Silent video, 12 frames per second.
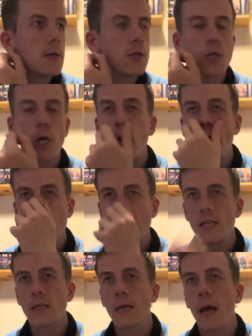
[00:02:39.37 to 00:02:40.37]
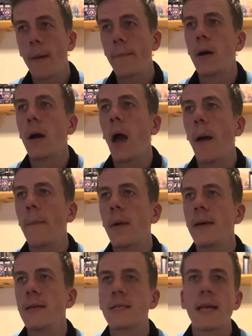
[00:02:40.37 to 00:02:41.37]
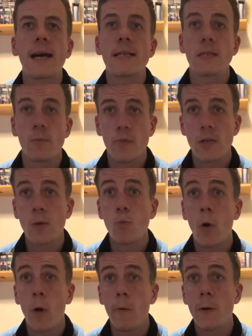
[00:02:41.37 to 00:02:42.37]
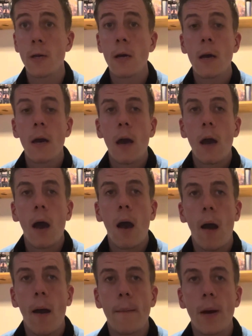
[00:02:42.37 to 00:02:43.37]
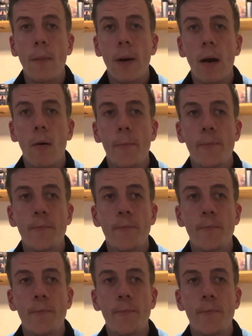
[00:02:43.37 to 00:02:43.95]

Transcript: Joe visits his dad in prison, Warren, about